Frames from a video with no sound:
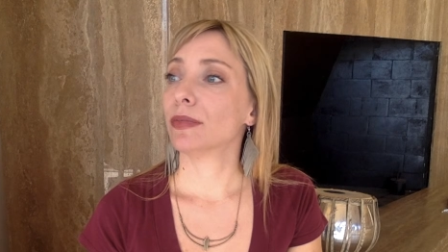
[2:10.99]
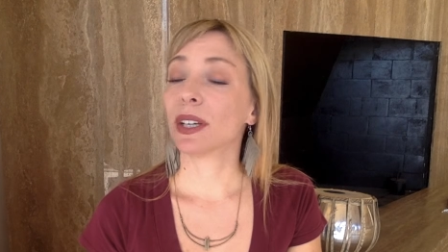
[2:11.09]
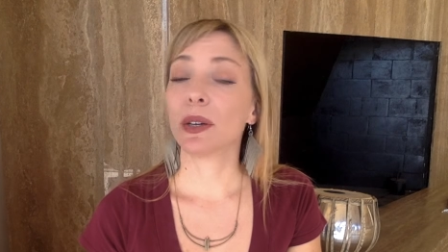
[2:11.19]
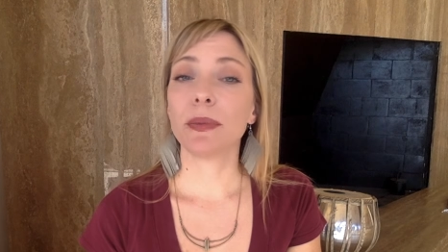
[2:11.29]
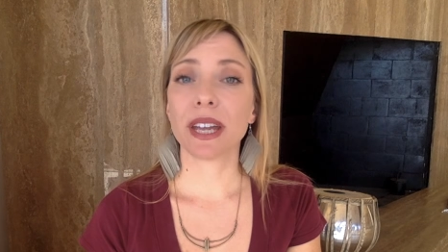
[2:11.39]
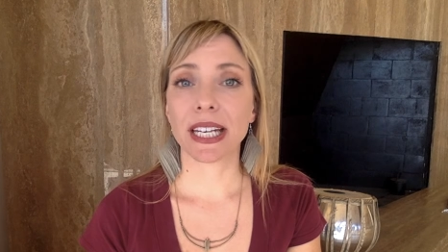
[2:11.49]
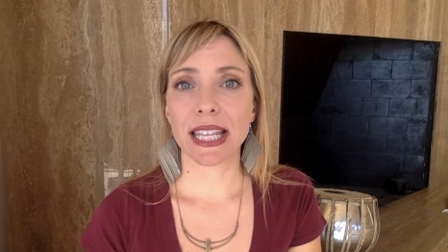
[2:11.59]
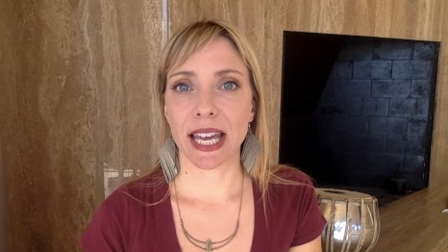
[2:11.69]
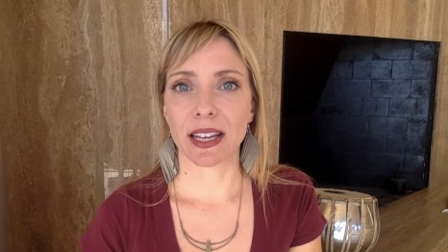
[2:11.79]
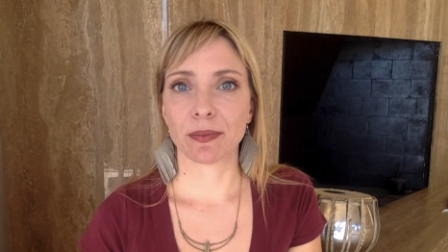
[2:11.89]
it could be
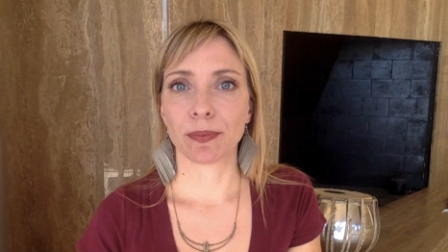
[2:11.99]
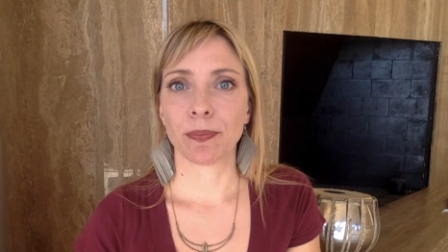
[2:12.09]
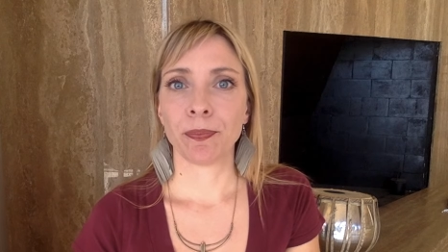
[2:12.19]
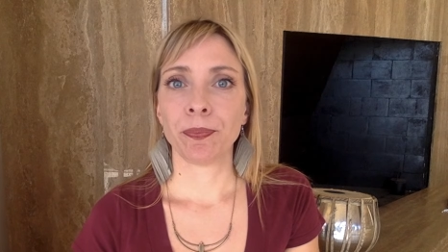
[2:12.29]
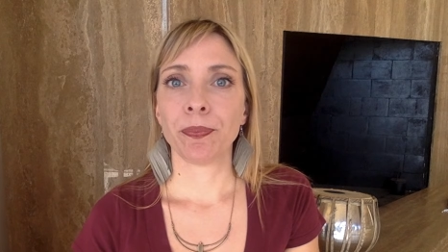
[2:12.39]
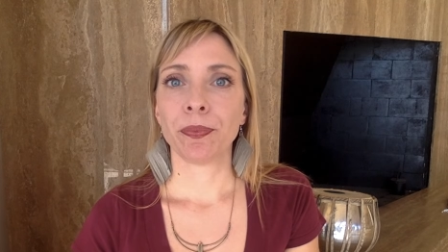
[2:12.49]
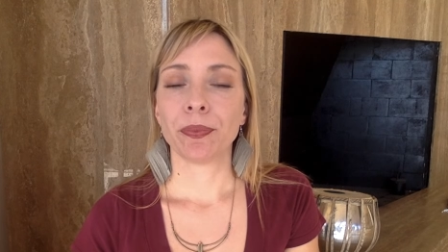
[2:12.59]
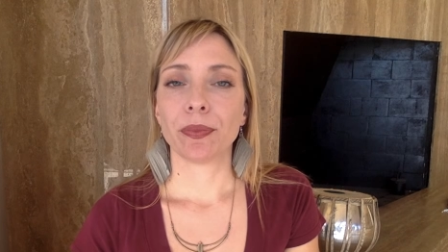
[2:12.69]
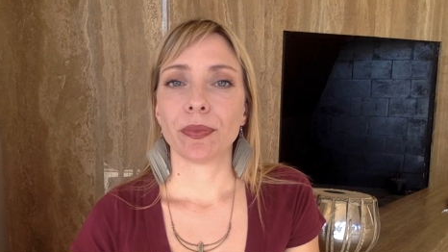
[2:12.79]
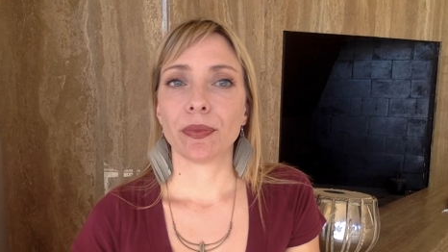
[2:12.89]
anything.
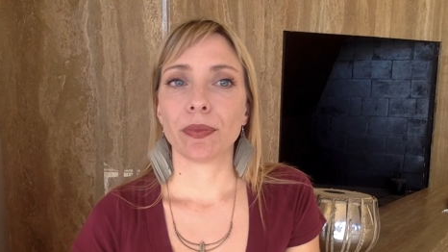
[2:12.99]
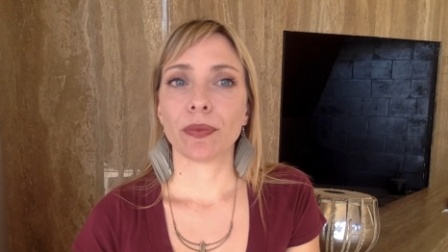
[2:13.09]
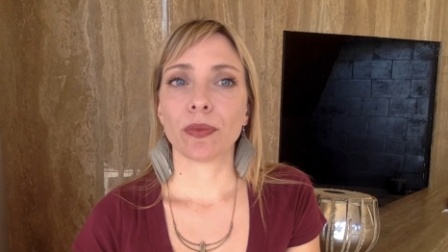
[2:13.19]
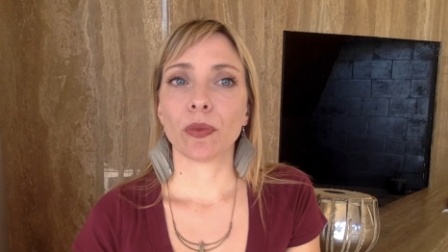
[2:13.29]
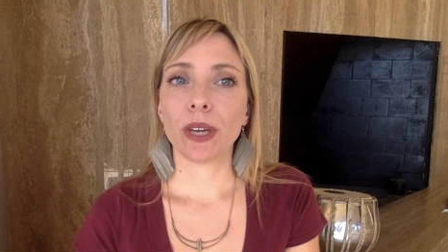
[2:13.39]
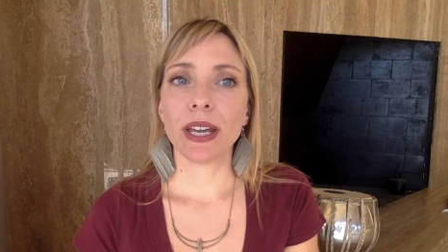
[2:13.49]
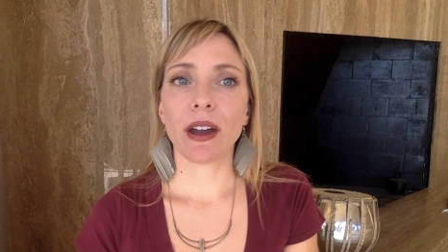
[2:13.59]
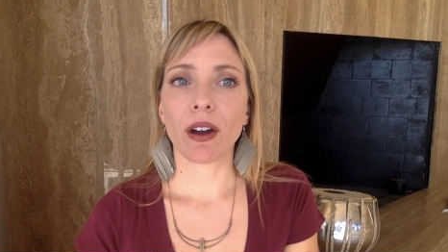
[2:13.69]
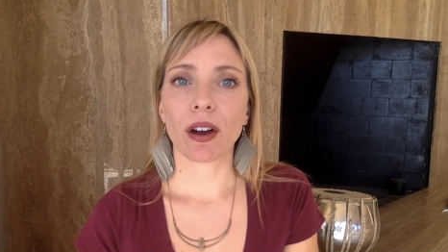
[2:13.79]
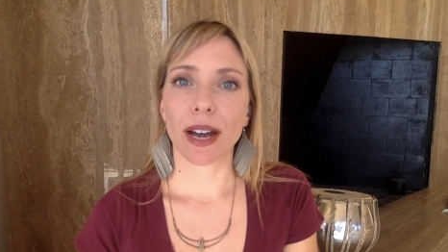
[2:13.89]
We
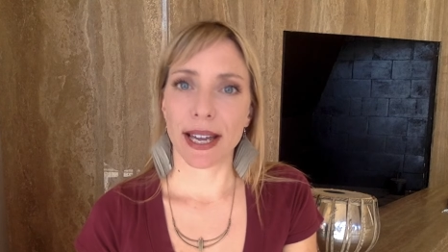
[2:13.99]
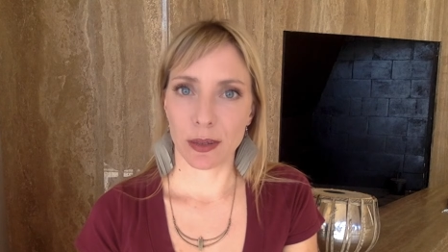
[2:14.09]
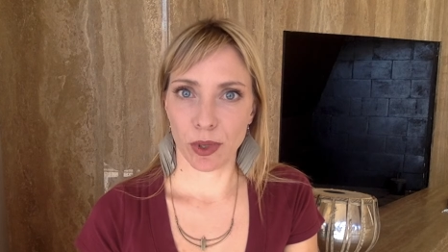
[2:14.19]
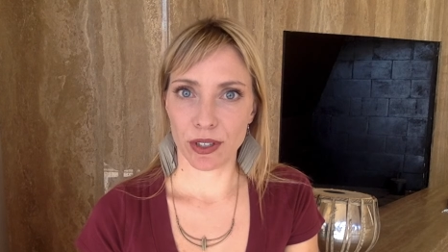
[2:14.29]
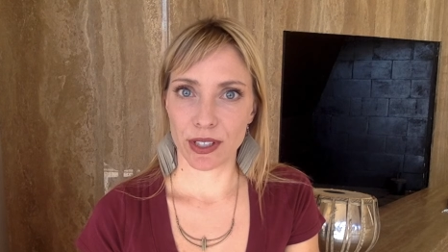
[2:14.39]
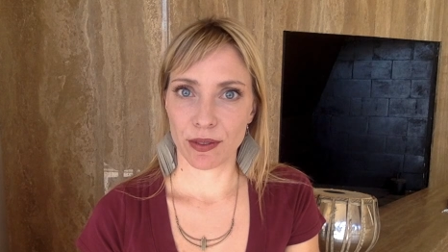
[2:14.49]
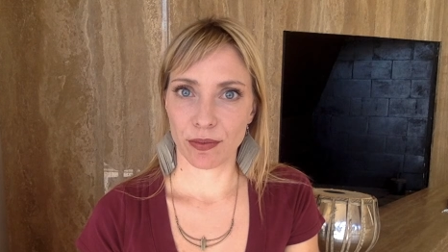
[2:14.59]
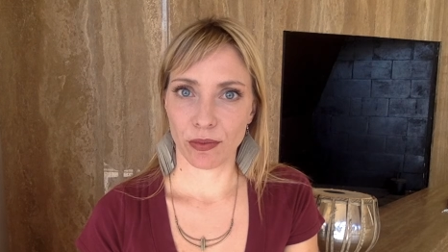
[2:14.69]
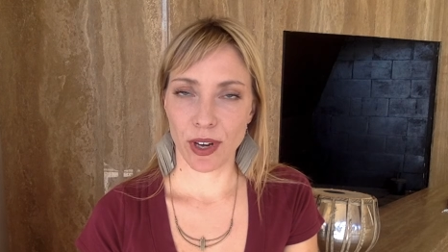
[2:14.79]
are animals.